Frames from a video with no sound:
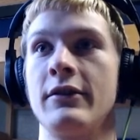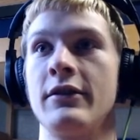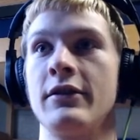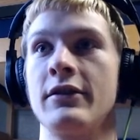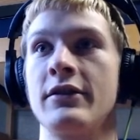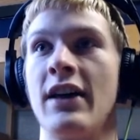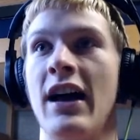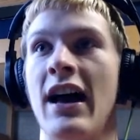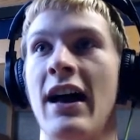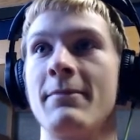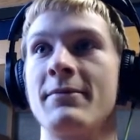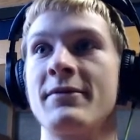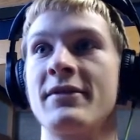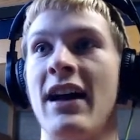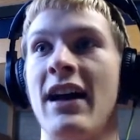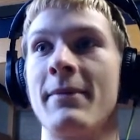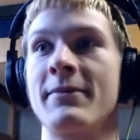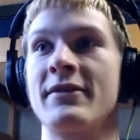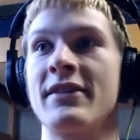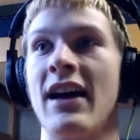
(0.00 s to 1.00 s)
Stop,
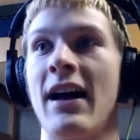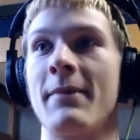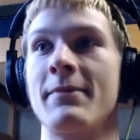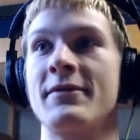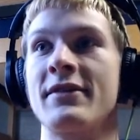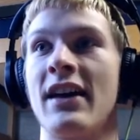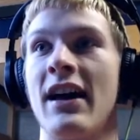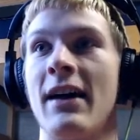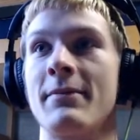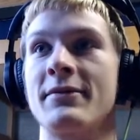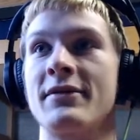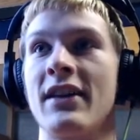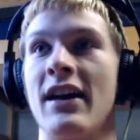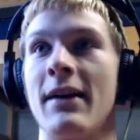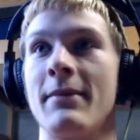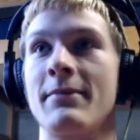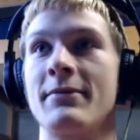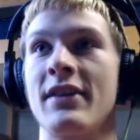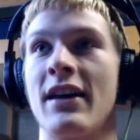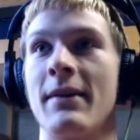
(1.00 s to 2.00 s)
stop, stop, stop,
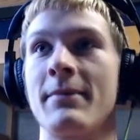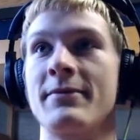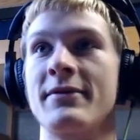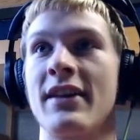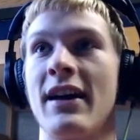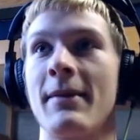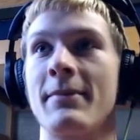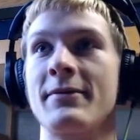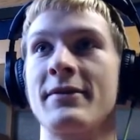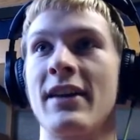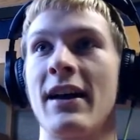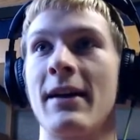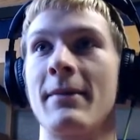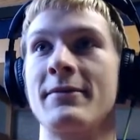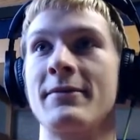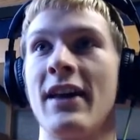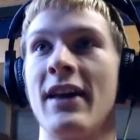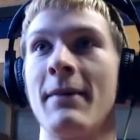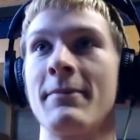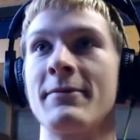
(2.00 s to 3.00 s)
stop, stop, stop, stop,
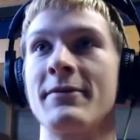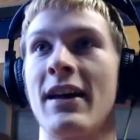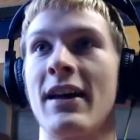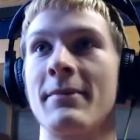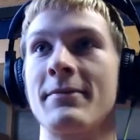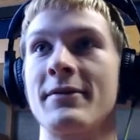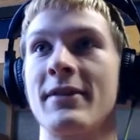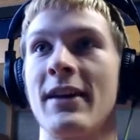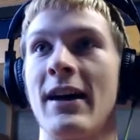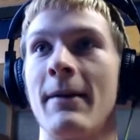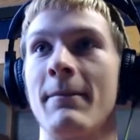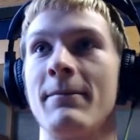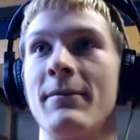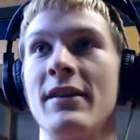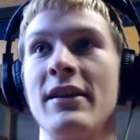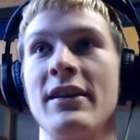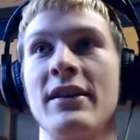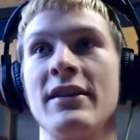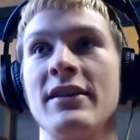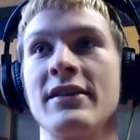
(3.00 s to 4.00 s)
stop, stop, stop.
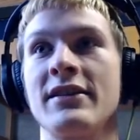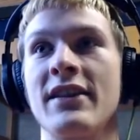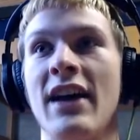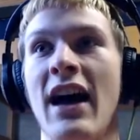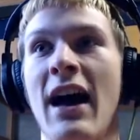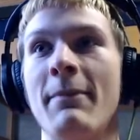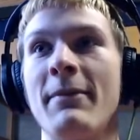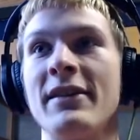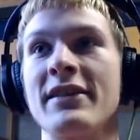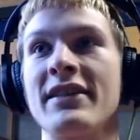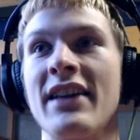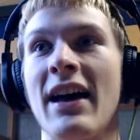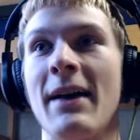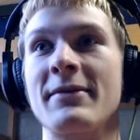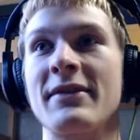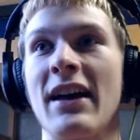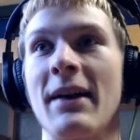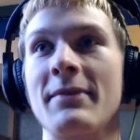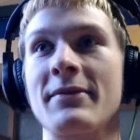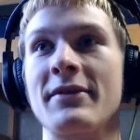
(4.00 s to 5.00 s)
Stop this, stop,
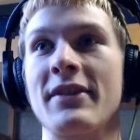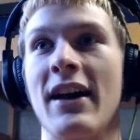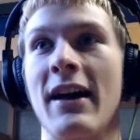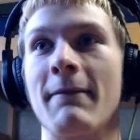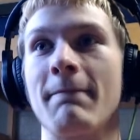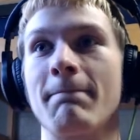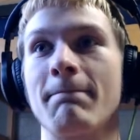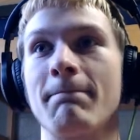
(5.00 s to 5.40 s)
stop, stop.